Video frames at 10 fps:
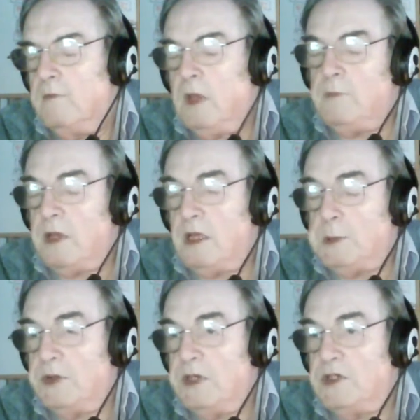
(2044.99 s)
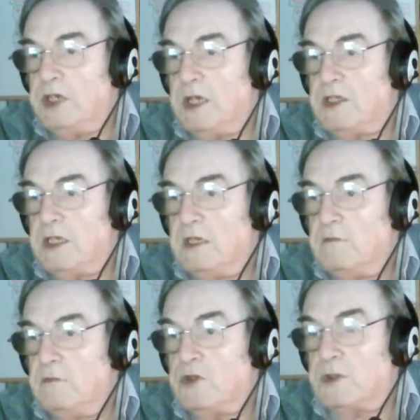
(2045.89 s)
Apply for it, JT.
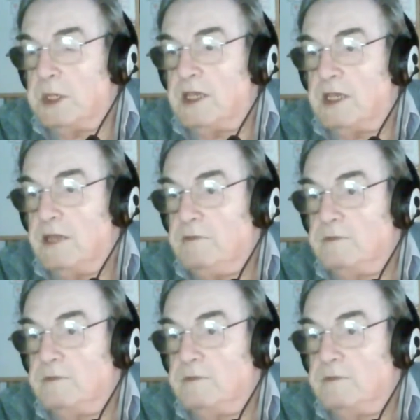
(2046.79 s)
You soon find out.